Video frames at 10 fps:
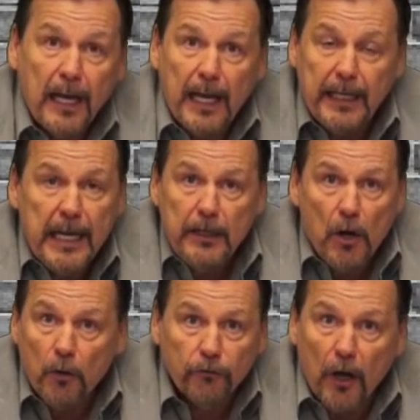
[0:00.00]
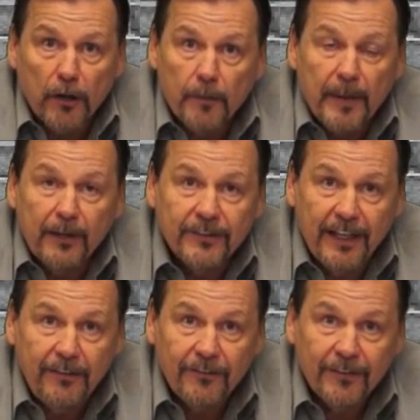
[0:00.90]
And he knows all about
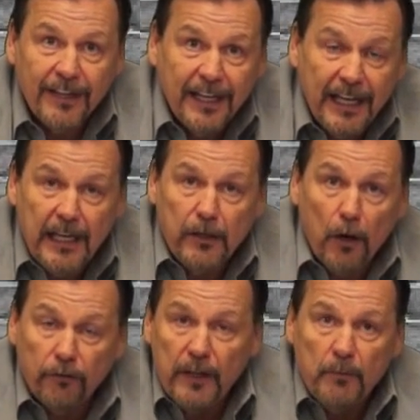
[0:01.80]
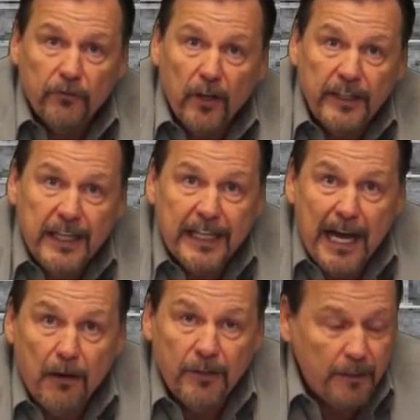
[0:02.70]
this. He knows he was on the
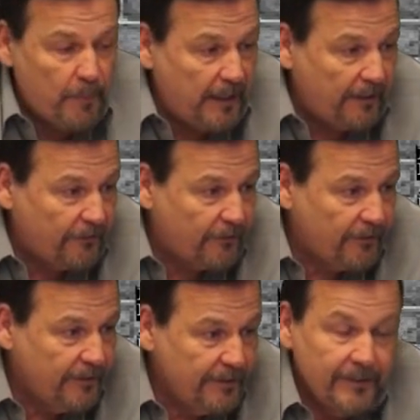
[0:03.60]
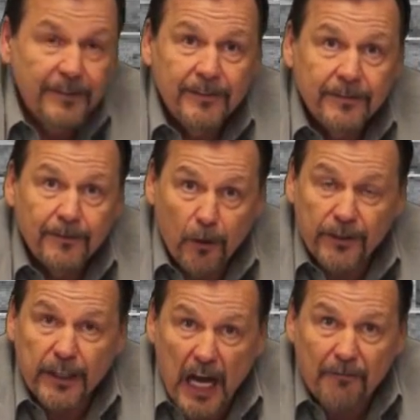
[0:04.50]
accounting piece. Or
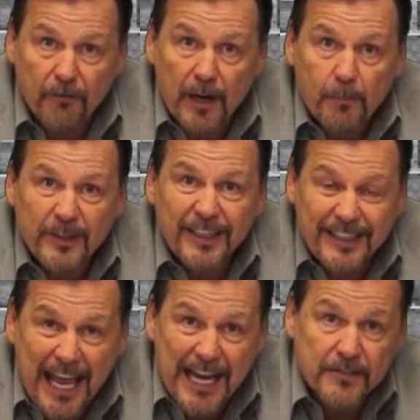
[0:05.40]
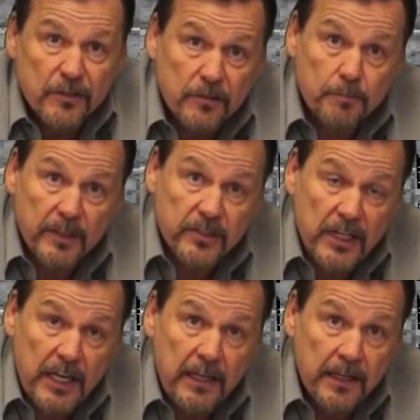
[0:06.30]
the cover-up with the taxes. You
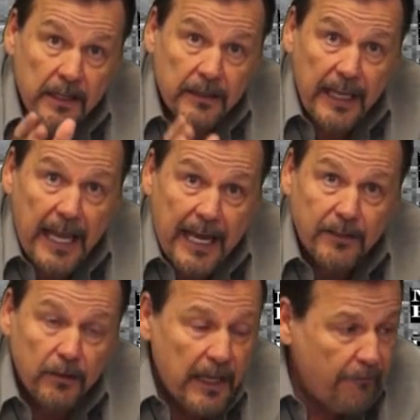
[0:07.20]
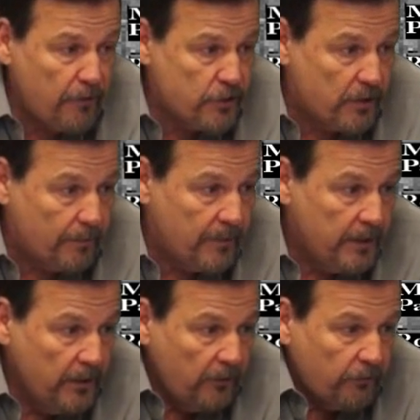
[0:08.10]
see, they had to leverage them.
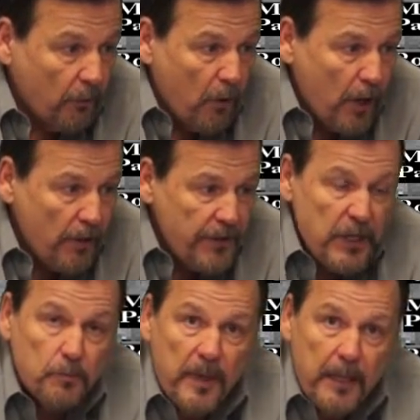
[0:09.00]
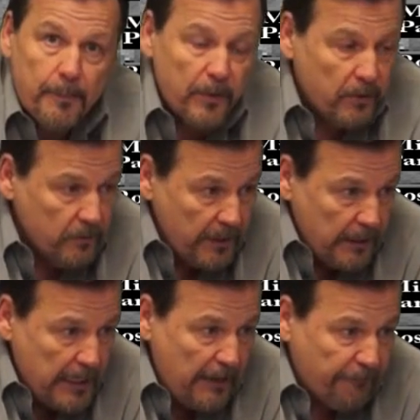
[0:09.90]
So all these people
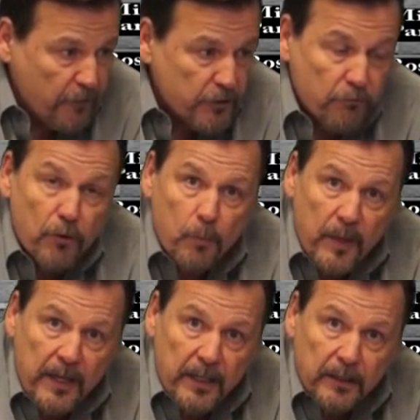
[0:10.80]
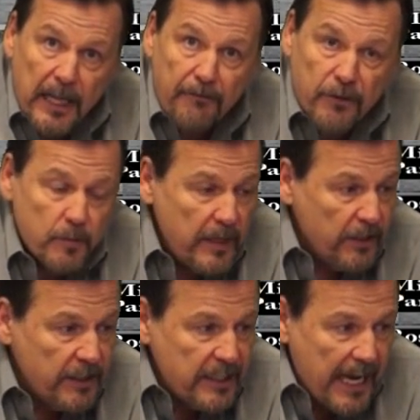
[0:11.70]
in that first group leveraged me
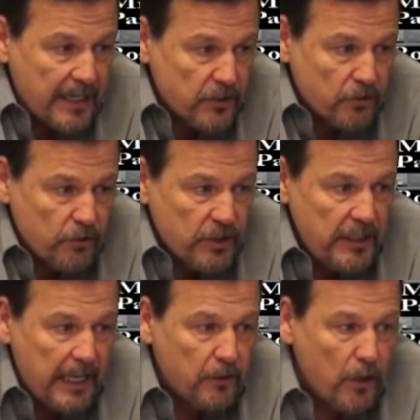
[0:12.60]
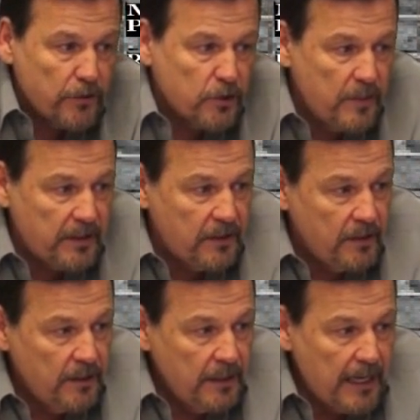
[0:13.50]
on the taxes. You see that, Donald Smith,
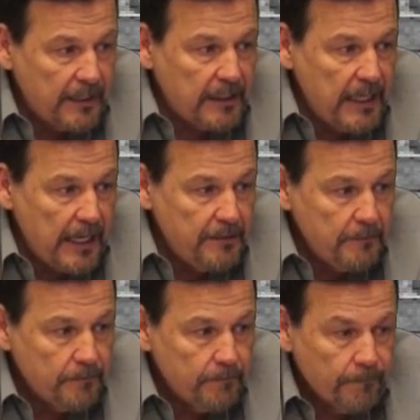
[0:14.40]
at the end?